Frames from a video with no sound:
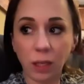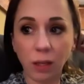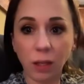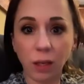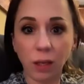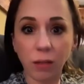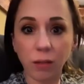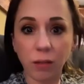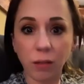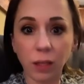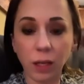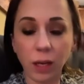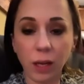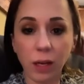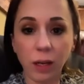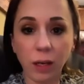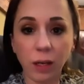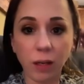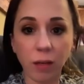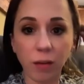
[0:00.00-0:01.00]
They like look
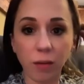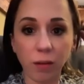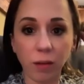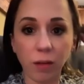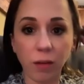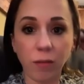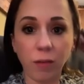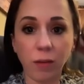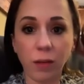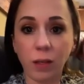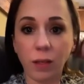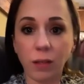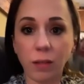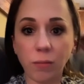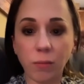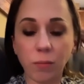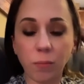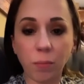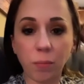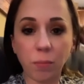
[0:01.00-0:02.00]
at it, get rid of
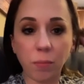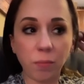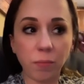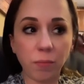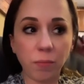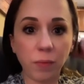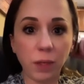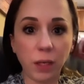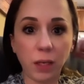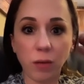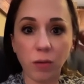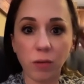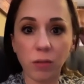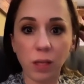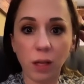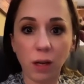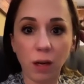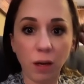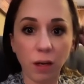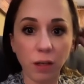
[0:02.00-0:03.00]
it. It
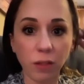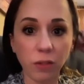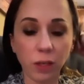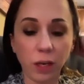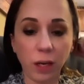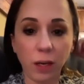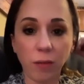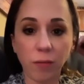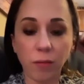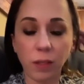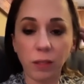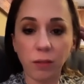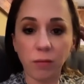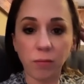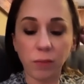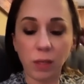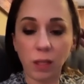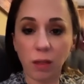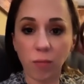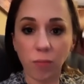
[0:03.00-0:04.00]
goes on a hard drive. They
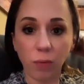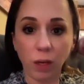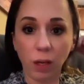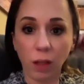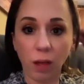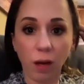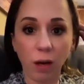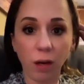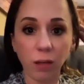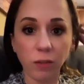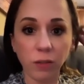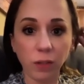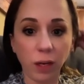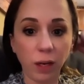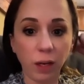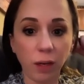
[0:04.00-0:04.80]
get rid of the hard